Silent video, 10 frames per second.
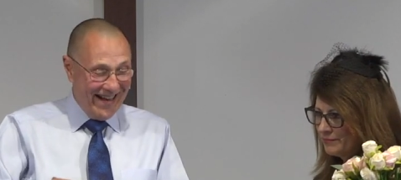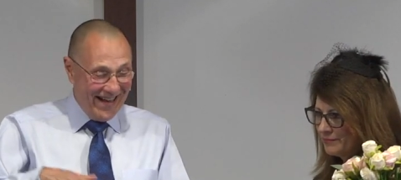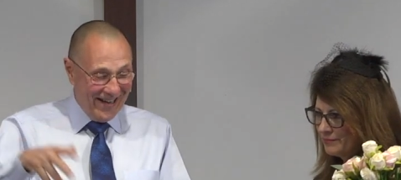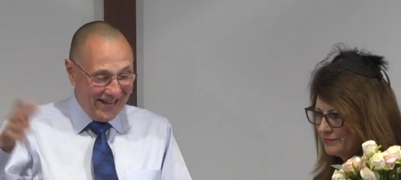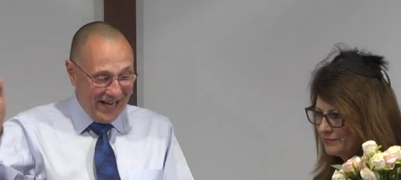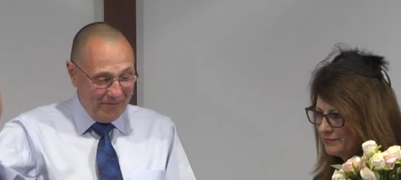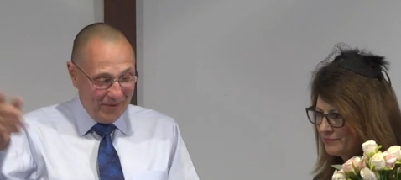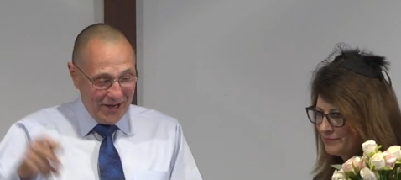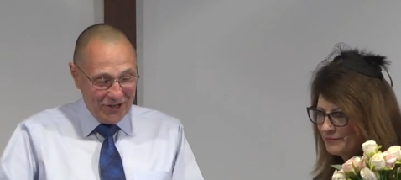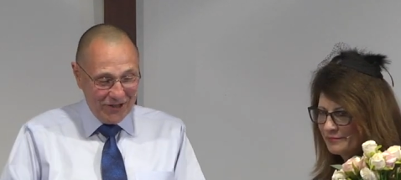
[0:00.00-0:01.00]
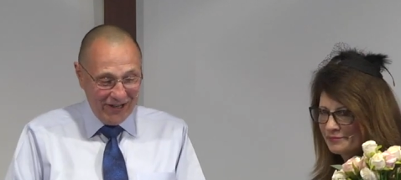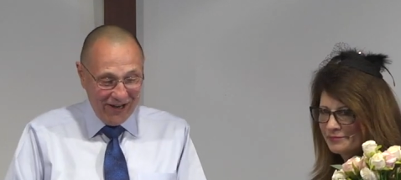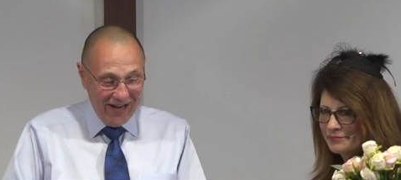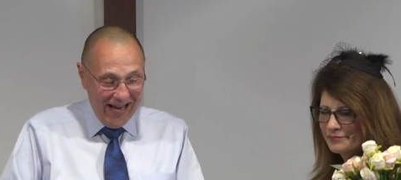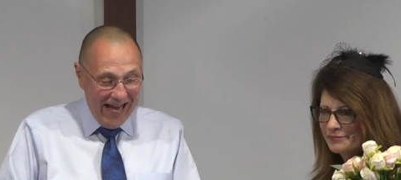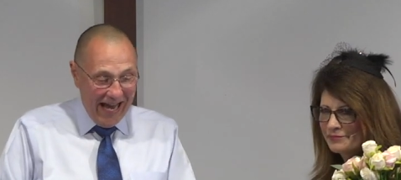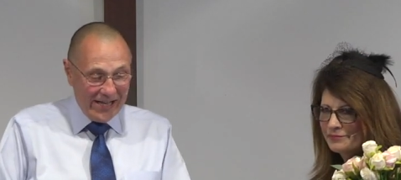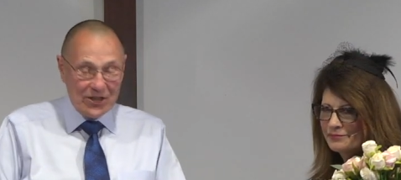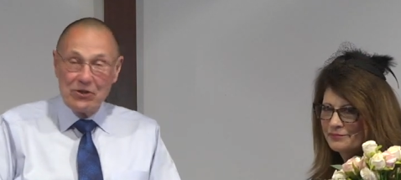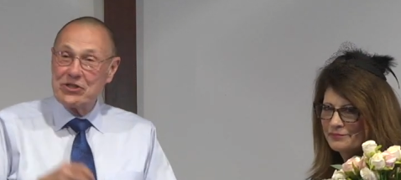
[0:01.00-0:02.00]
Speaker 1: God bless you, dear.
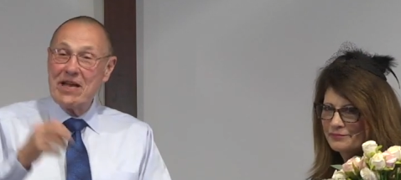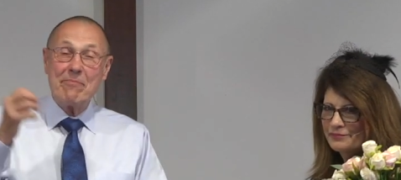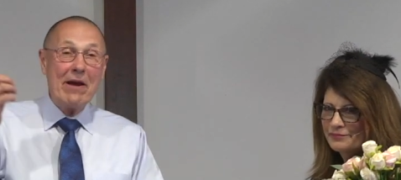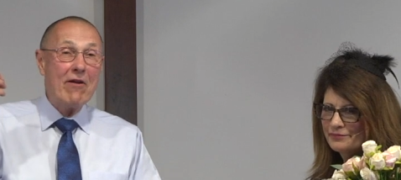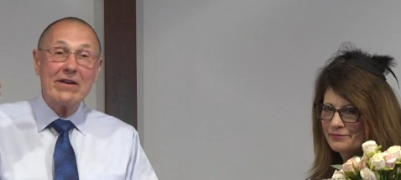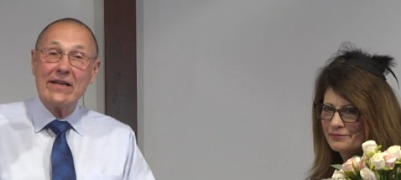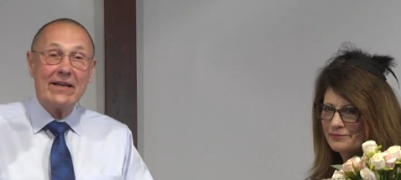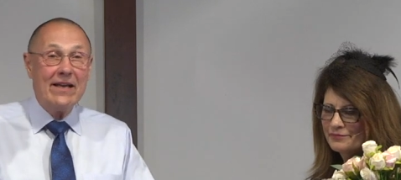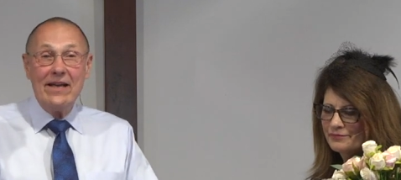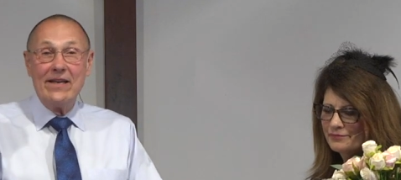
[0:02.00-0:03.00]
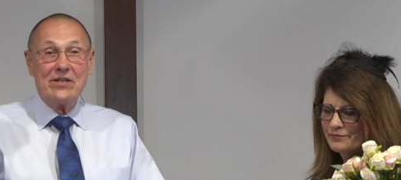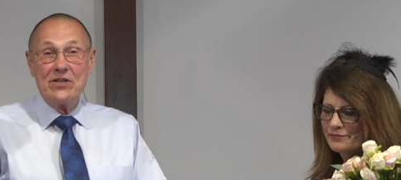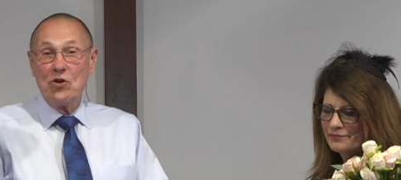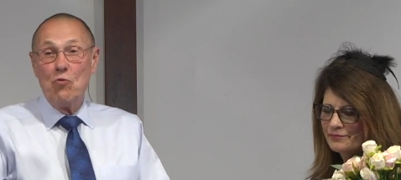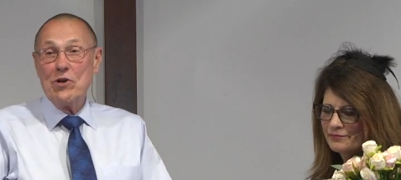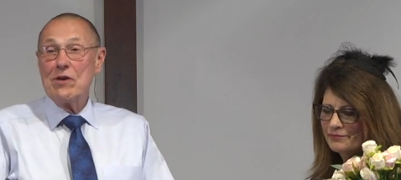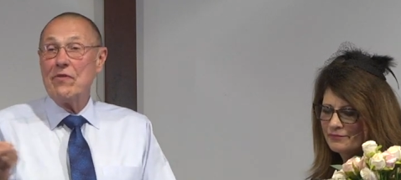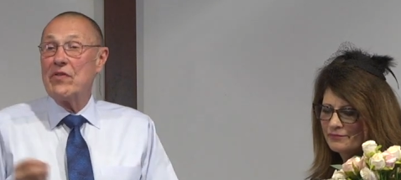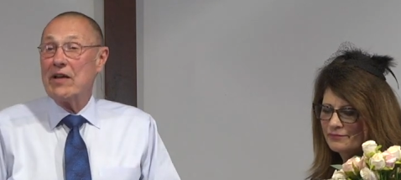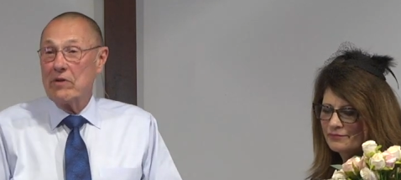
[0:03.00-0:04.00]
And so, step parenting is, is a
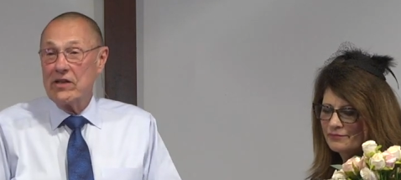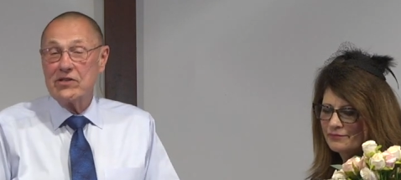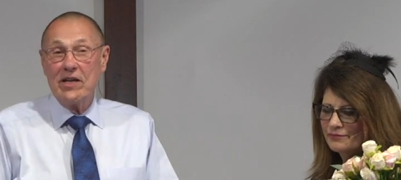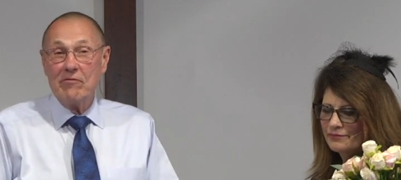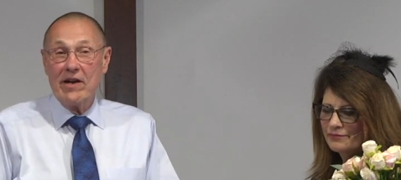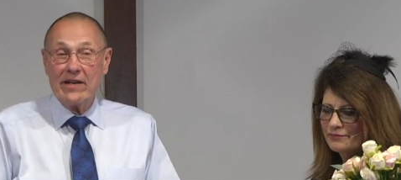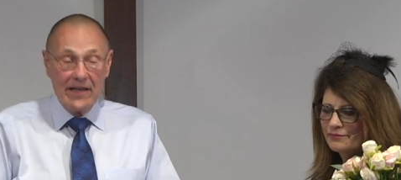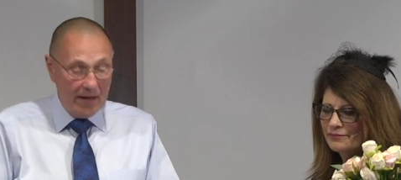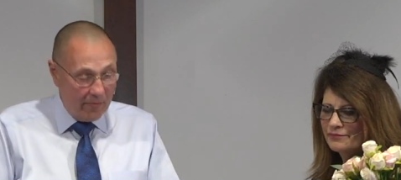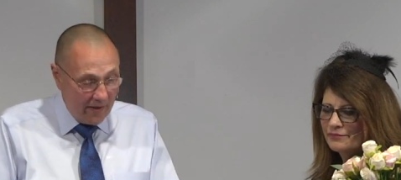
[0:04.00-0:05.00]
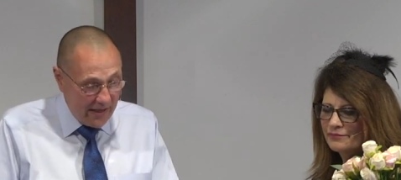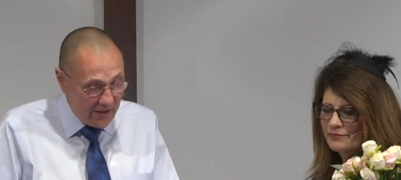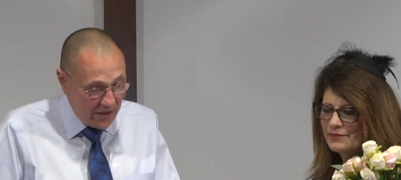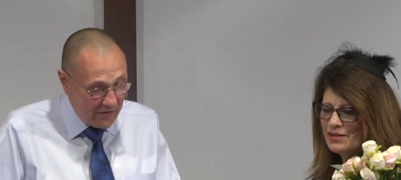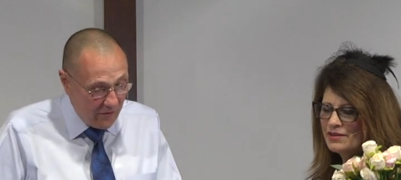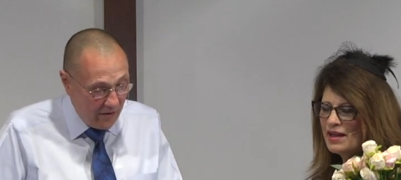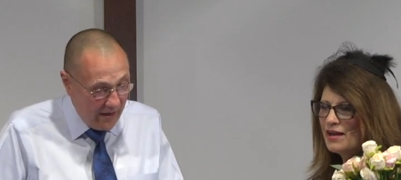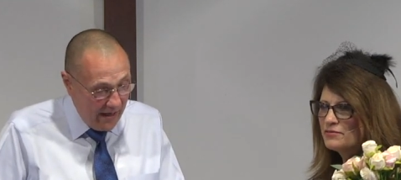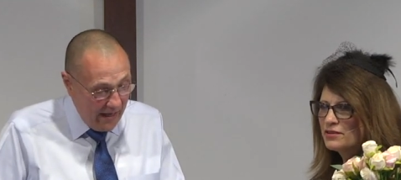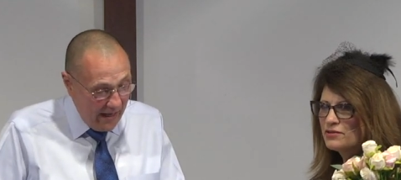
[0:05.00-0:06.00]
wonderful thing when it's done right. God bless us. For, you
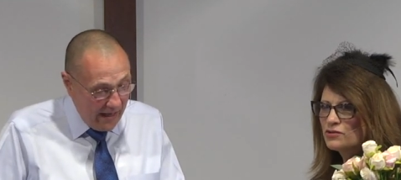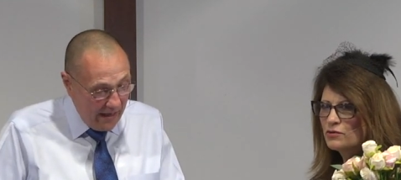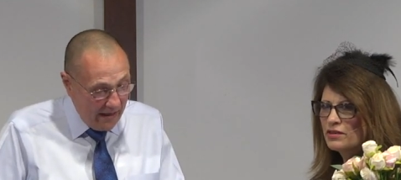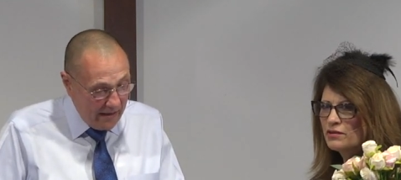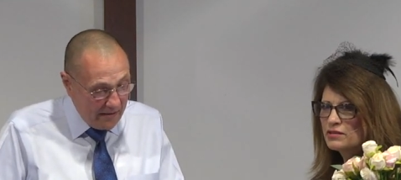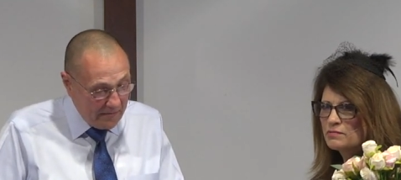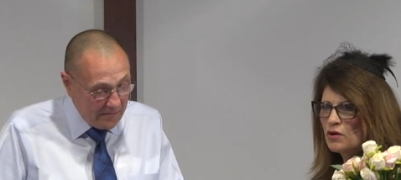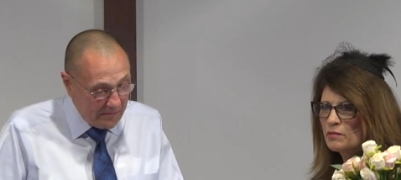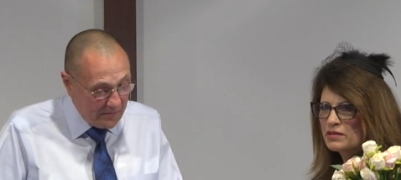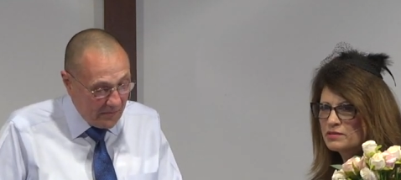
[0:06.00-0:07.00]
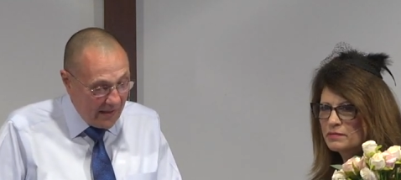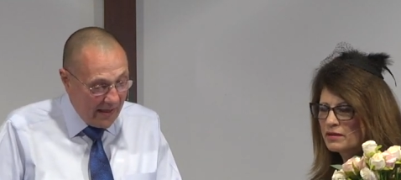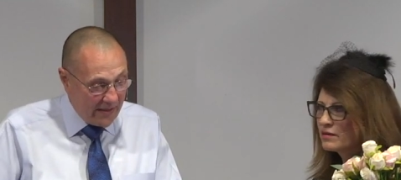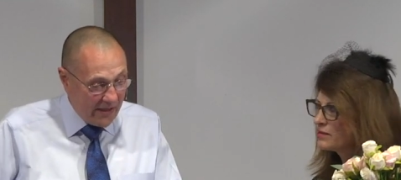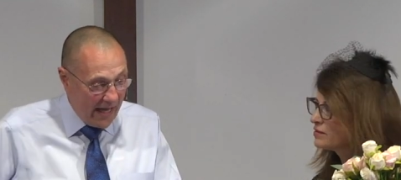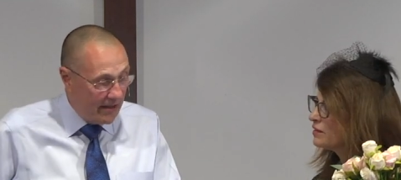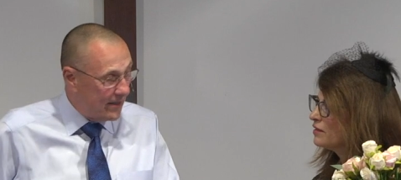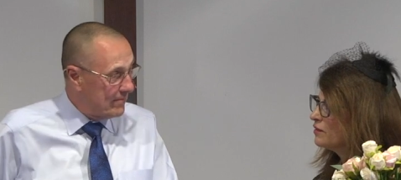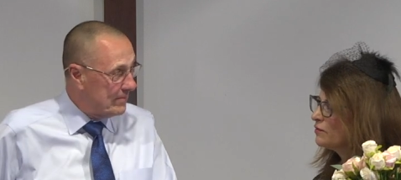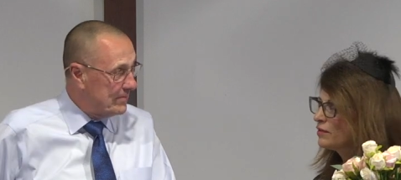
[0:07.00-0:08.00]
Speaker 2: have to enjoy uh, those moments because
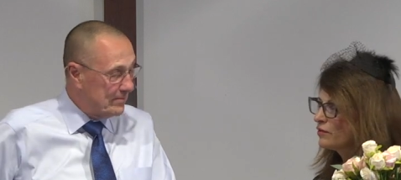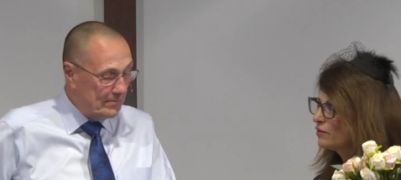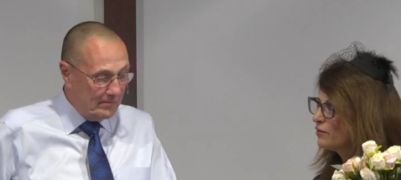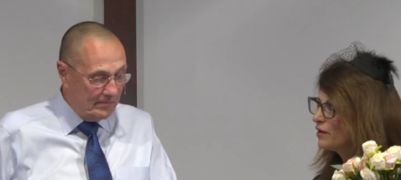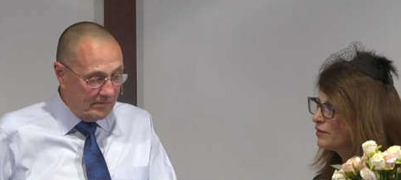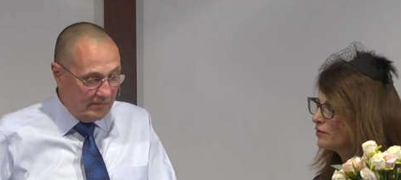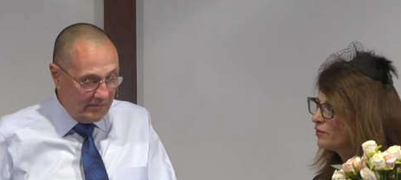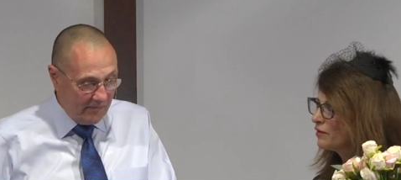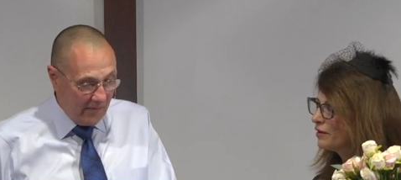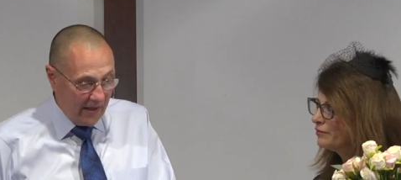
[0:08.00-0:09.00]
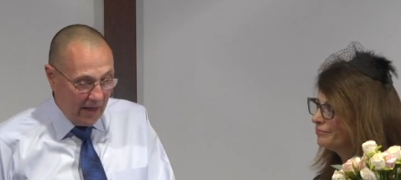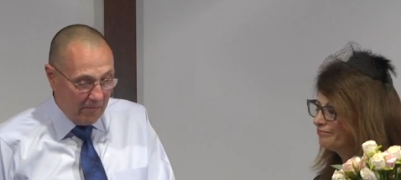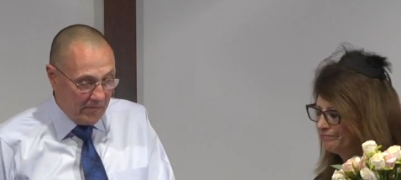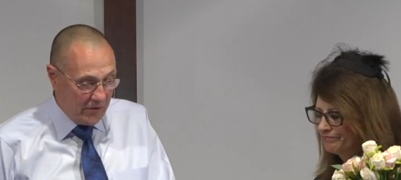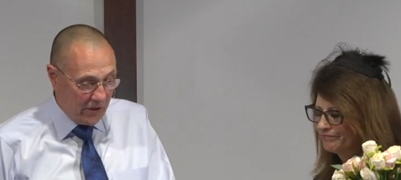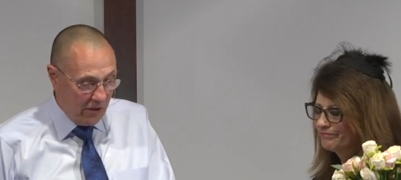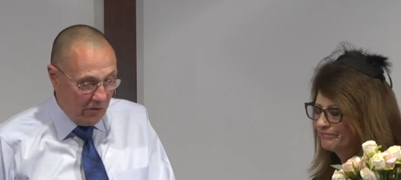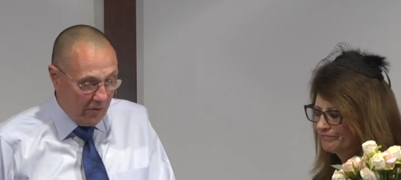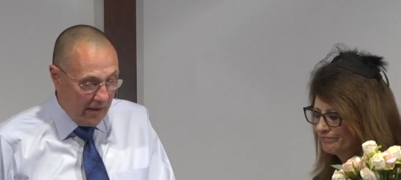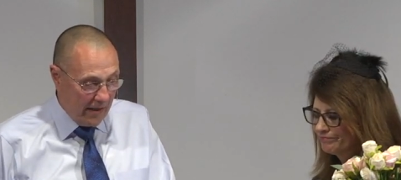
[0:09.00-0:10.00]
exactly. when they're gone, they're gone.
Speaker 1: Yep.
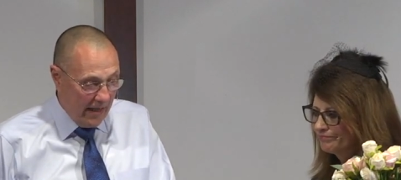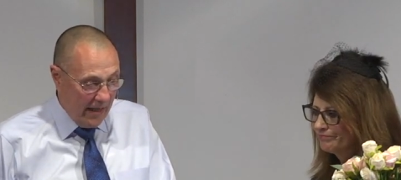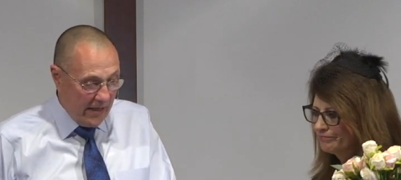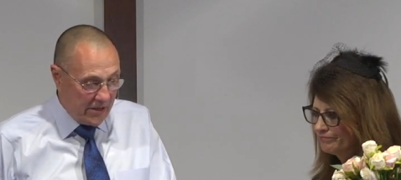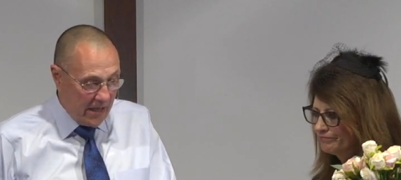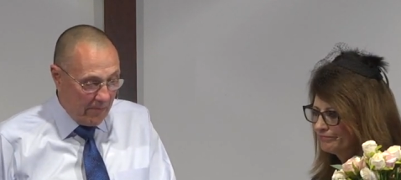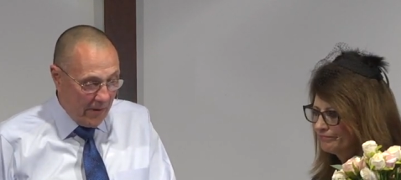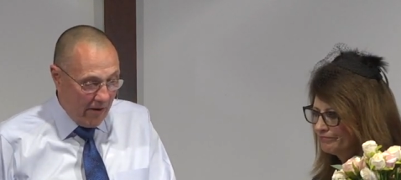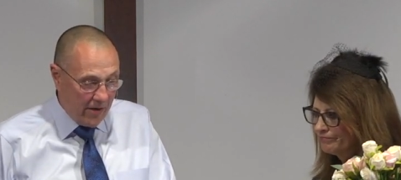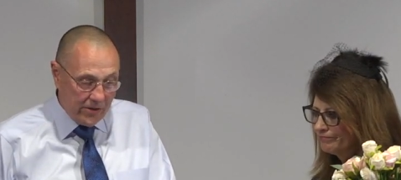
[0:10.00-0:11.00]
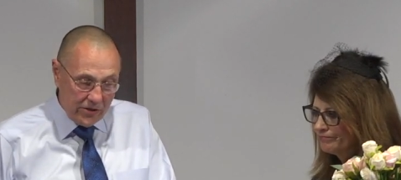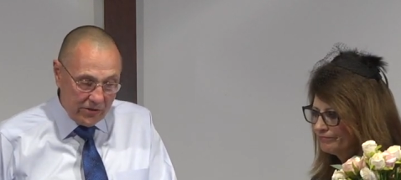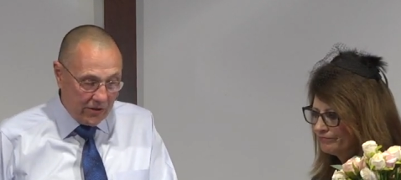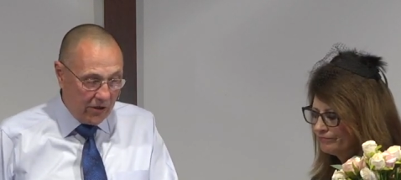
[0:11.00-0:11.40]
So, uh, step parents,